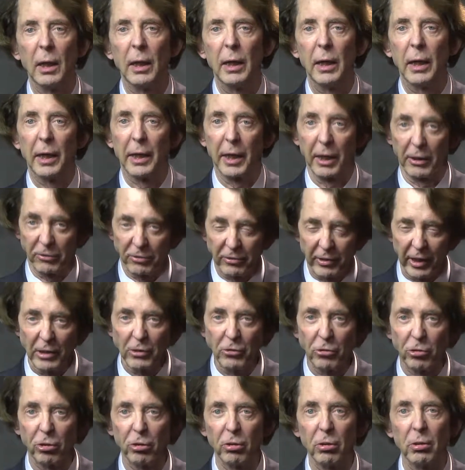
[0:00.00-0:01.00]

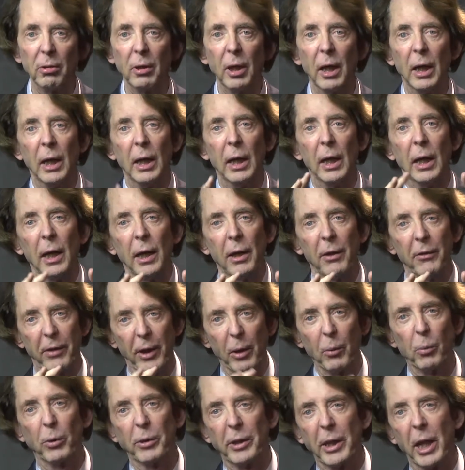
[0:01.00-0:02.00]
extension, they
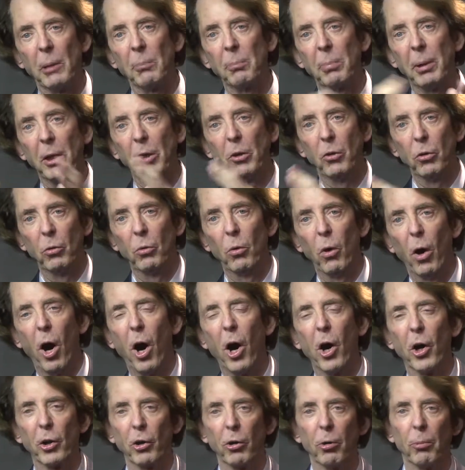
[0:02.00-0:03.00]
would then be due
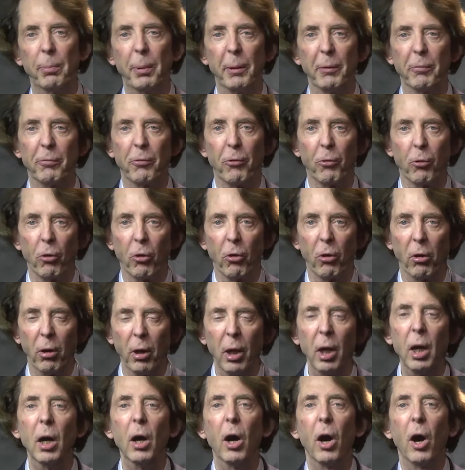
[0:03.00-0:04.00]
on or before
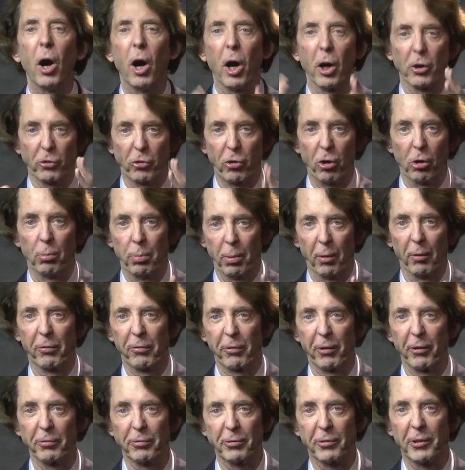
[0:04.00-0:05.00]
October
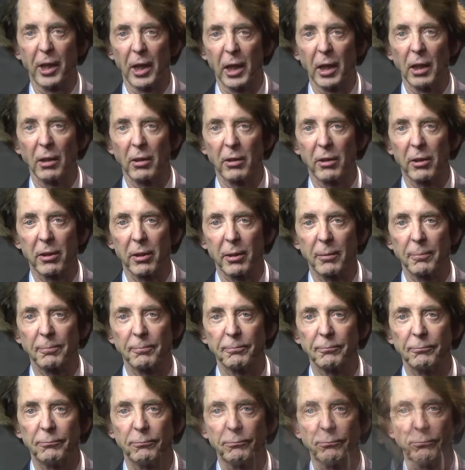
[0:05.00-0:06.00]
15th.
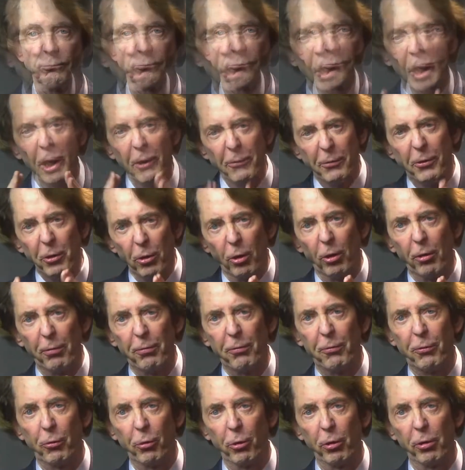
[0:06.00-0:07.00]
If you're a
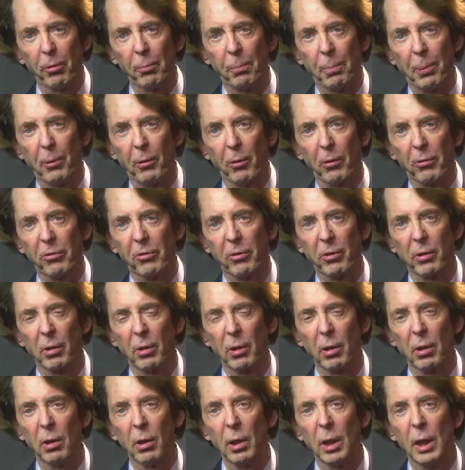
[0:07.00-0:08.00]
foreign
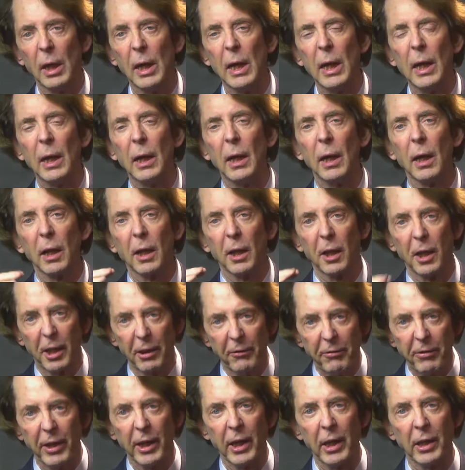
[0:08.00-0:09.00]
person
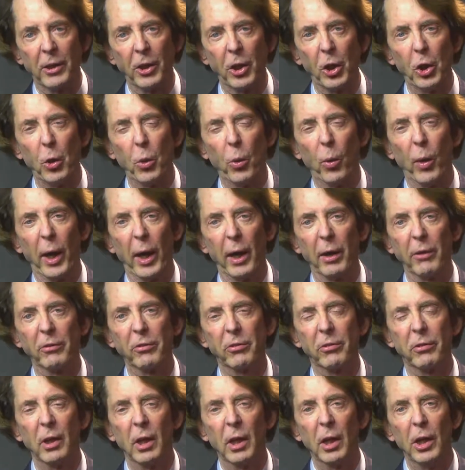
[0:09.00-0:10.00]
living in the
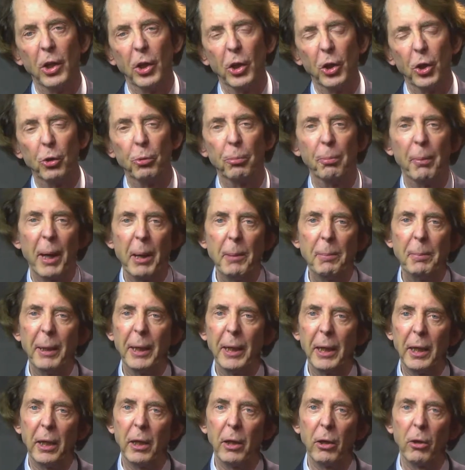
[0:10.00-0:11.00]
US, you may
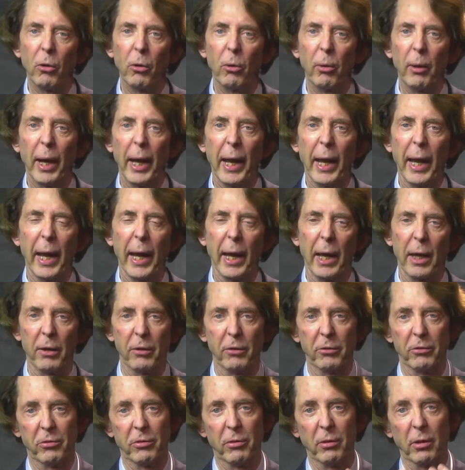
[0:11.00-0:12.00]
be here
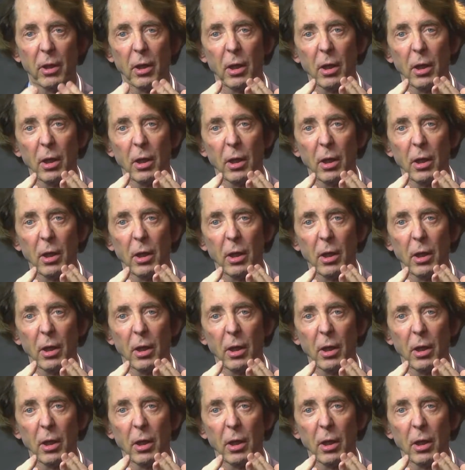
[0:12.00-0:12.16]
as